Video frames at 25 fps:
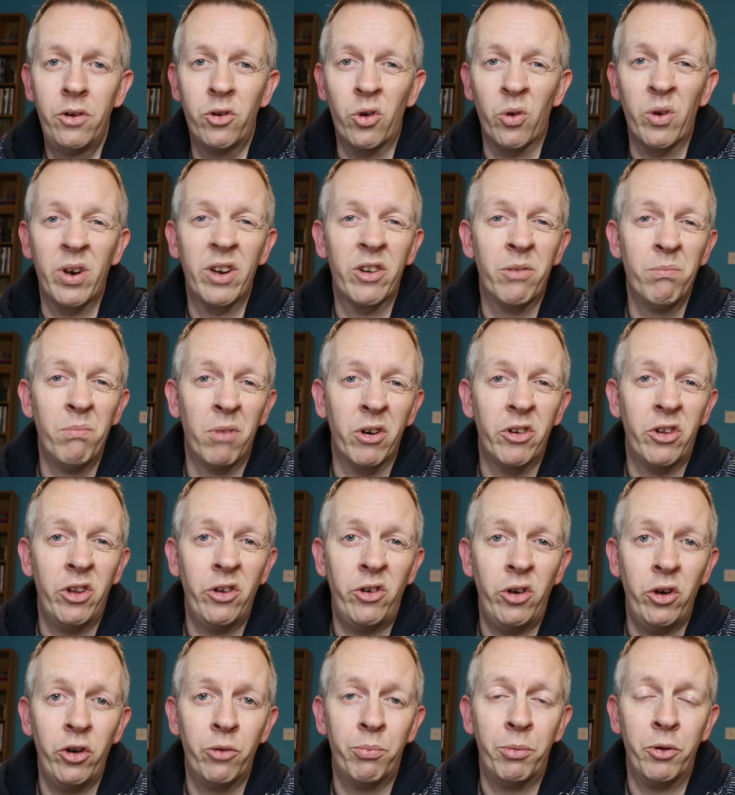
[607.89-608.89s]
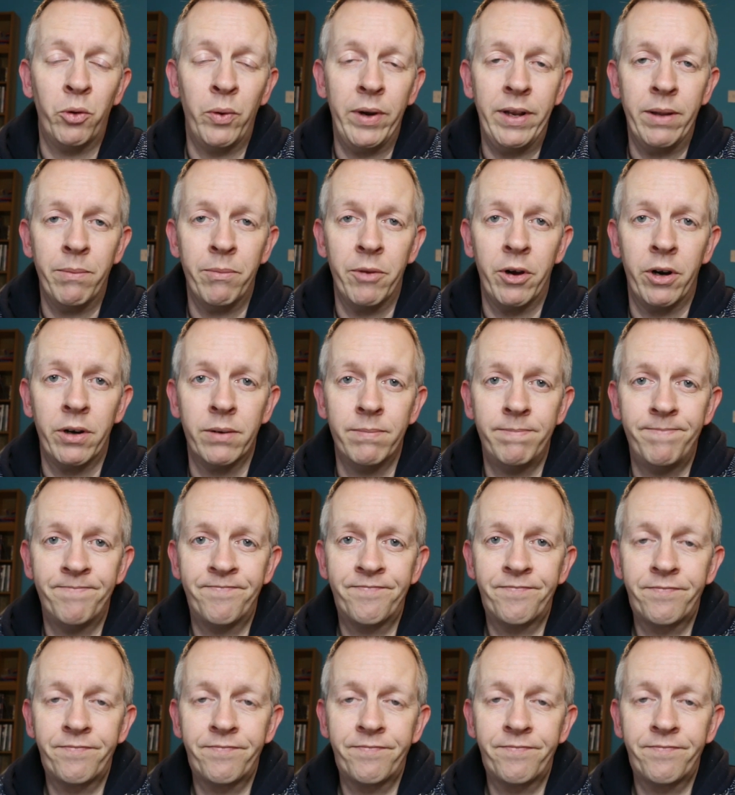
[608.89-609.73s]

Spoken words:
So there isn't much to choose between them there.